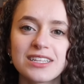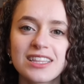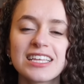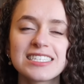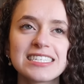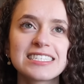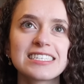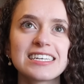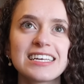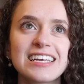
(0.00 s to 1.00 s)
This
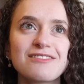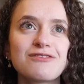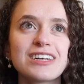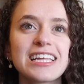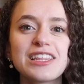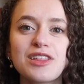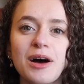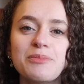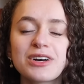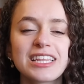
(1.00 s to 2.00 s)
is really
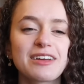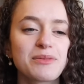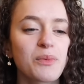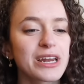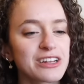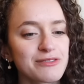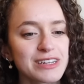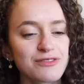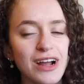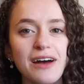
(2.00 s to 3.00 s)
a book that I've been wanting to
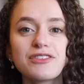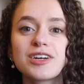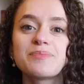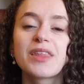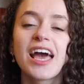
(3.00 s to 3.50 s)
read forever.